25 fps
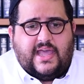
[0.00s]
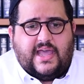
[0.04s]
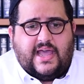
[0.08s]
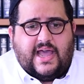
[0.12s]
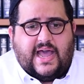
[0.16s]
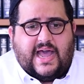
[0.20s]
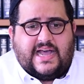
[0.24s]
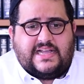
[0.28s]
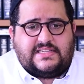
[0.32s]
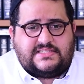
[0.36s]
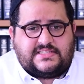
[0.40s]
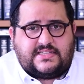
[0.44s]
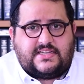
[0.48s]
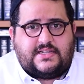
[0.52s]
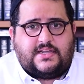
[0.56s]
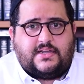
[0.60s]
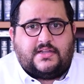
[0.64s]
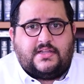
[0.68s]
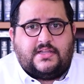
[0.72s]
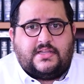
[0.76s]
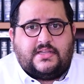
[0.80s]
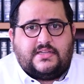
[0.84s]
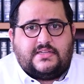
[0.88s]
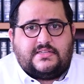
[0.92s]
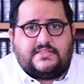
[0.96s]
ask
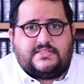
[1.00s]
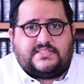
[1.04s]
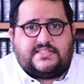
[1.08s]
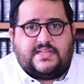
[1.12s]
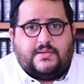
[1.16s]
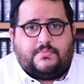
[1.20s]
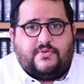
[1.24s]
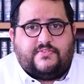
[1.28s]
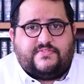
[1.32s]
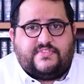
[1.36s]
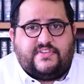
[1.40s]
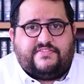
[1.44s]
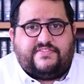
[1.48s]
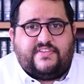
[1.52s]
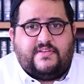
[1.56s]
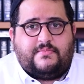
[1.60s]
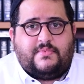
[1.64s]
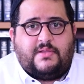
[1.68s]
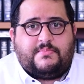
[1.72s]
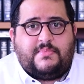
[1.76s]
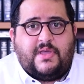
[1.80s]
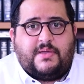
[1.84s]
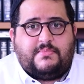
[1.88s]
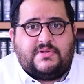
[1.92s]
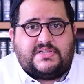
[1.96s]
some of the
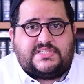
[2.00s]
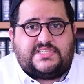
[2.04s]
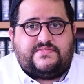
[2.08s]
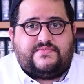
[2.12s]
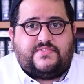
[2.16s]
family members